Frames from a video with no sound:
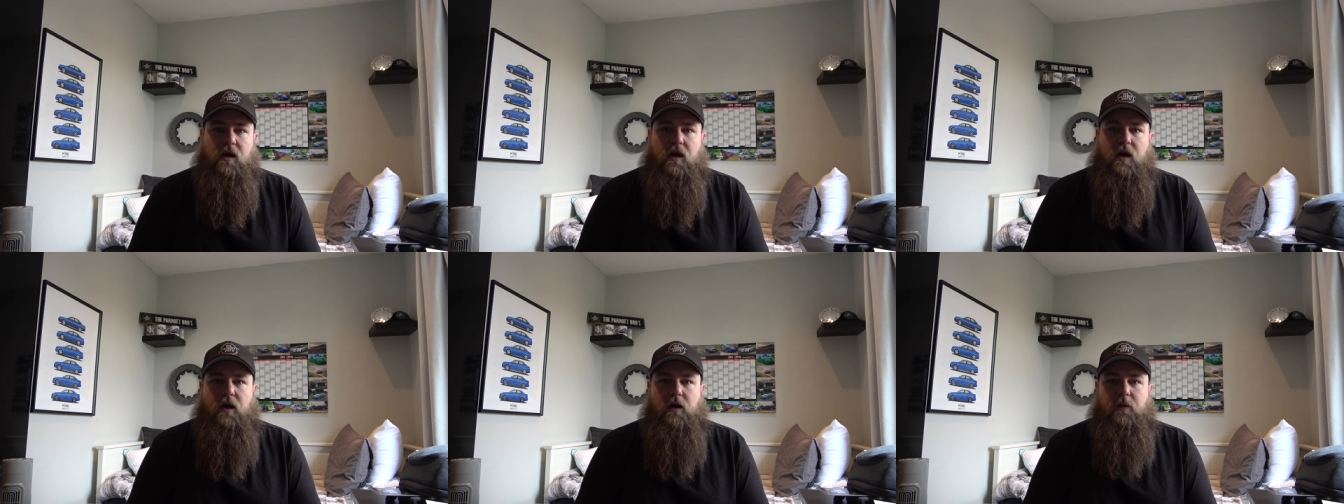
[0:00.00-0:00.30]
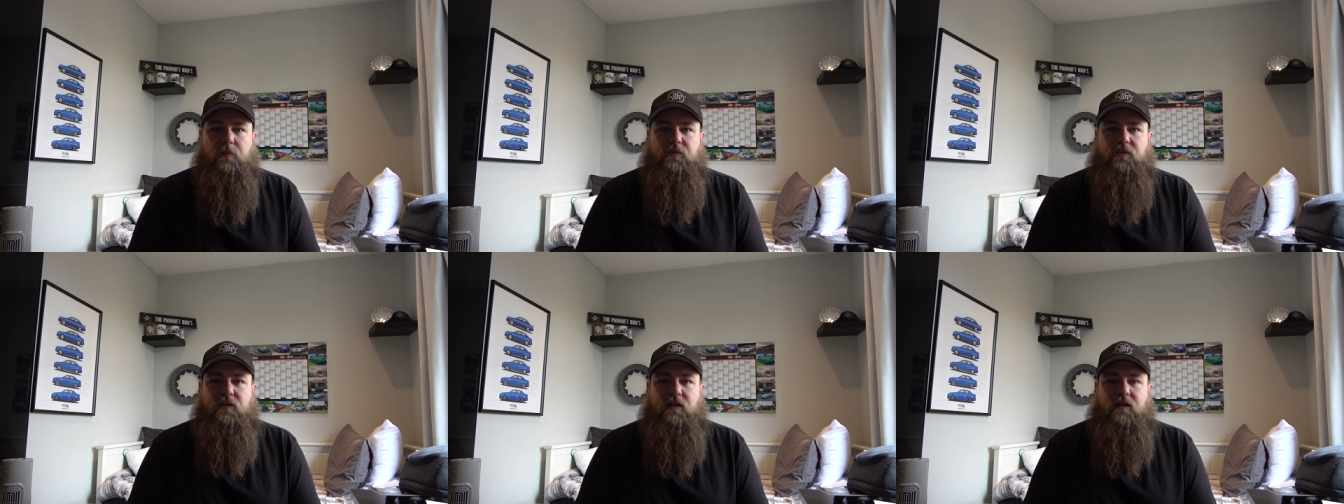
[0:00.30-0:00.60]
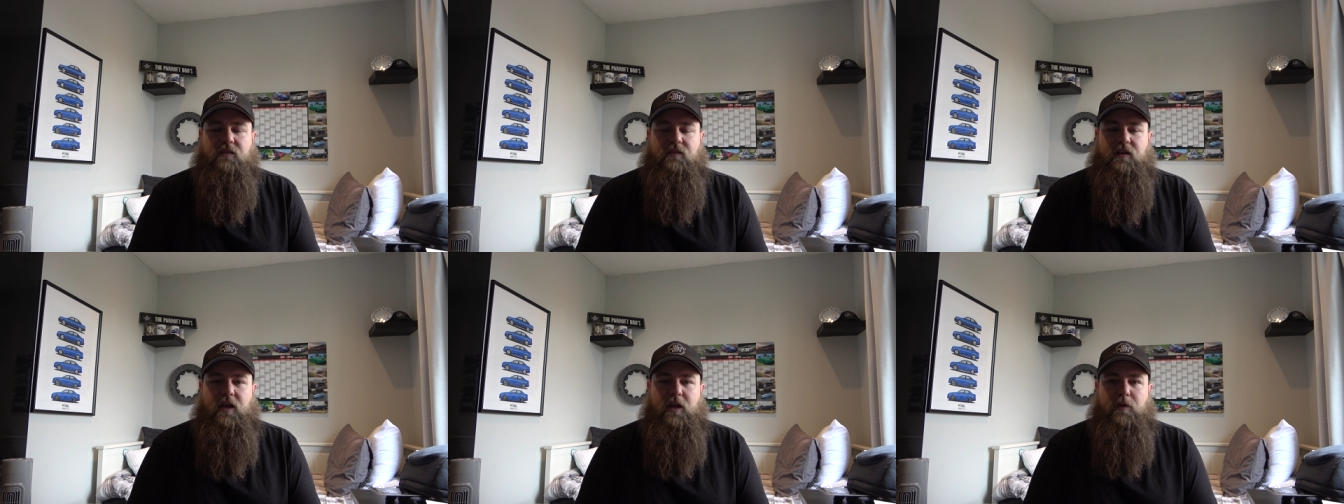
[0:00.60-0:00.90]
Um, so
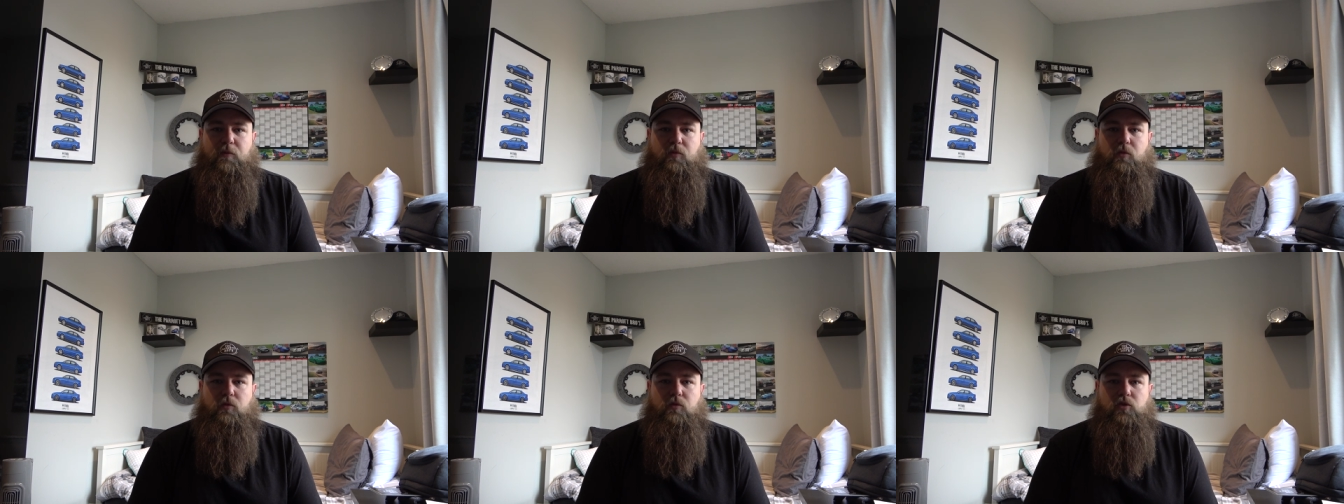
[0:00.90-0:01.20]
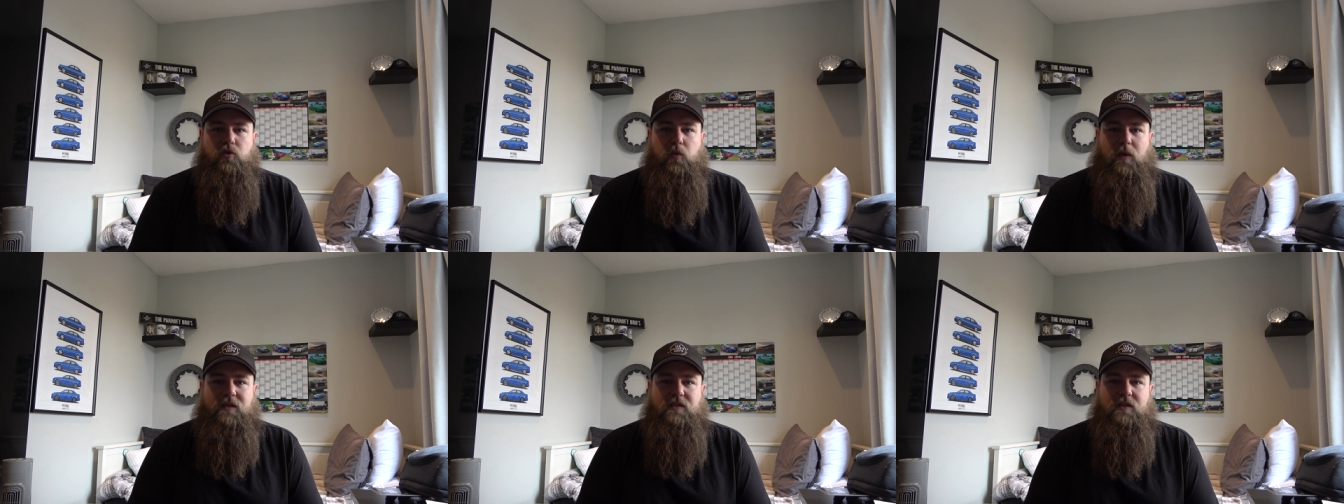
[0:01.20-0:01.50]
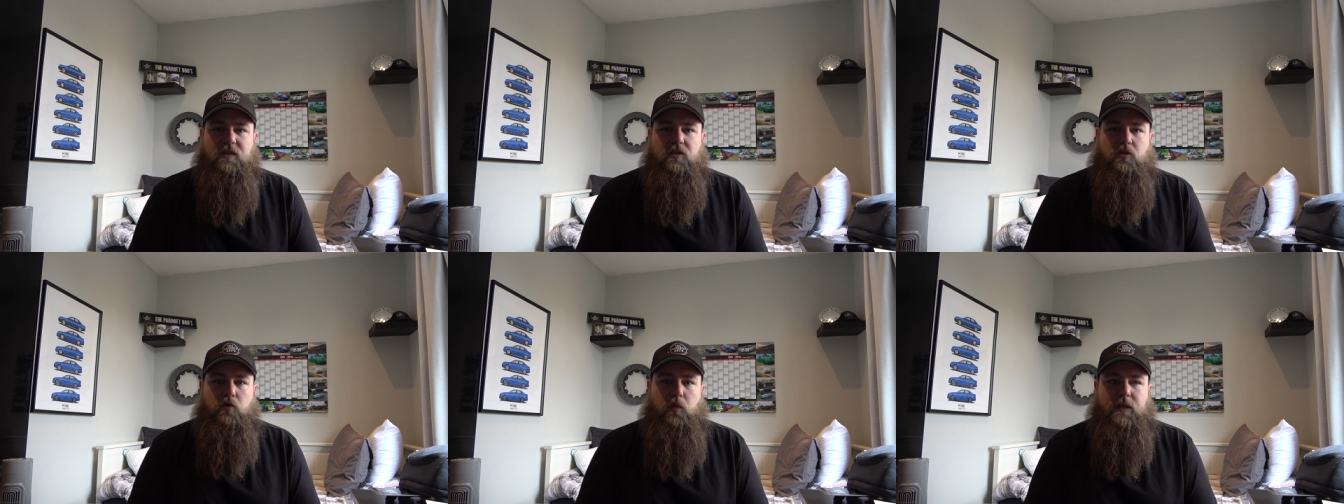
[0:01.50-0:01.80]
that's April
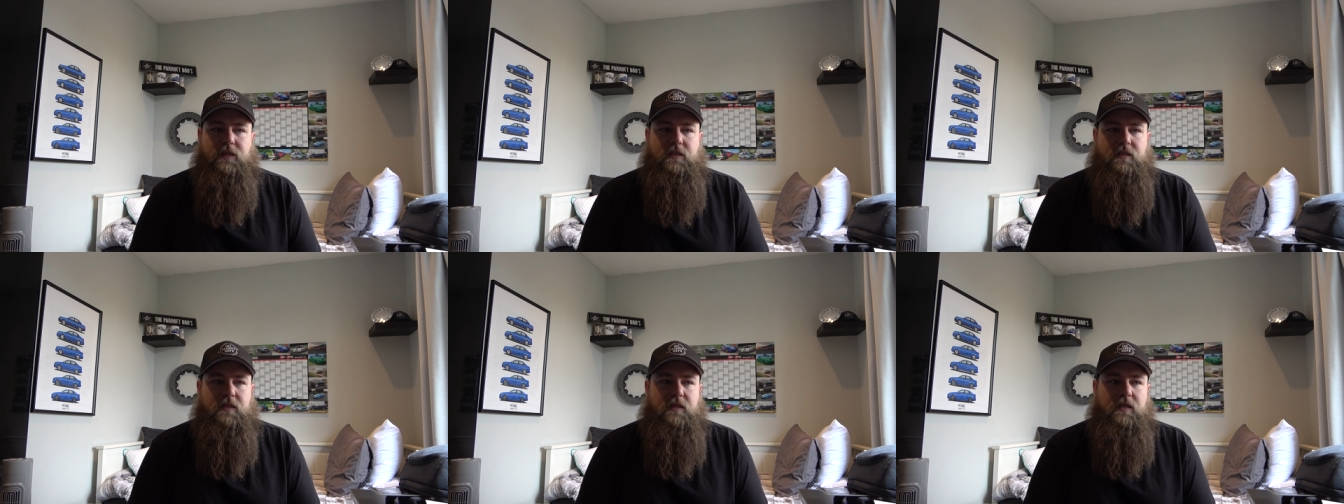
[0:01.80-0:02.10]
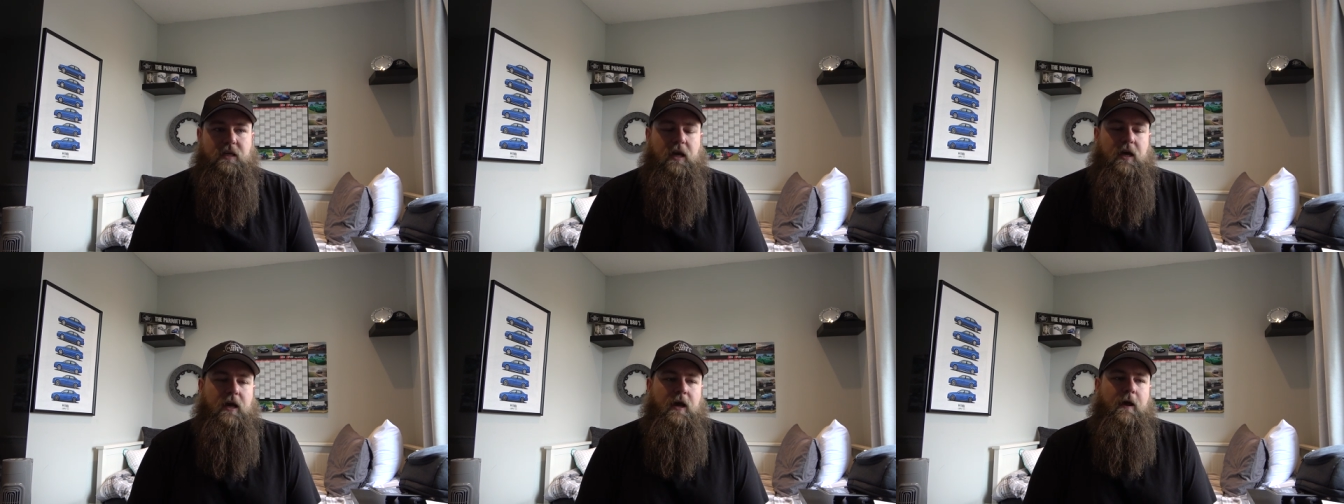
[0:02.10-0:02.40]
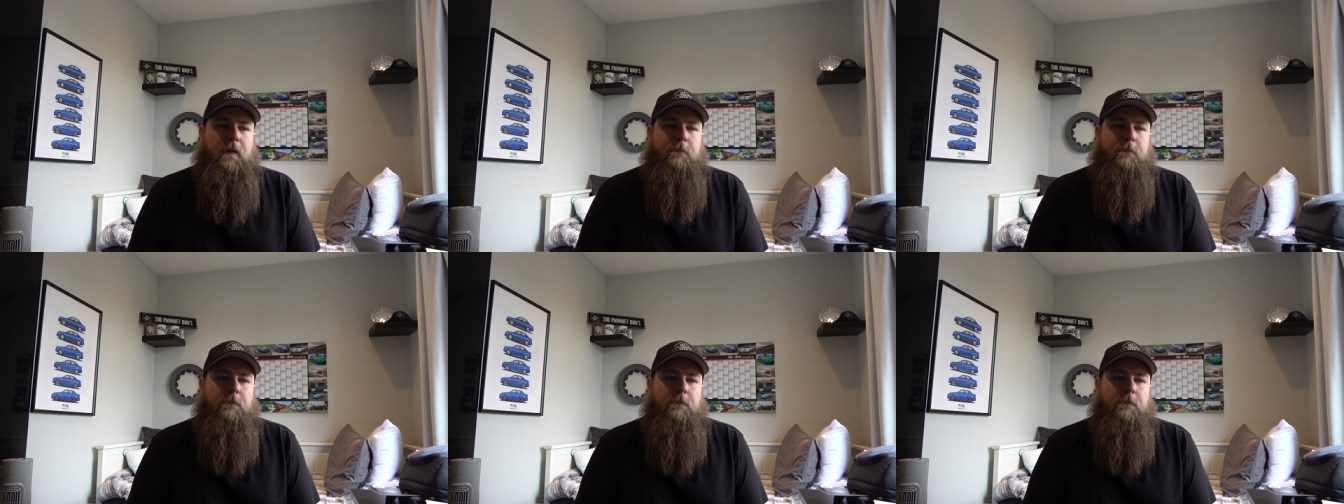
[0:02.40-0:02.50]
2020.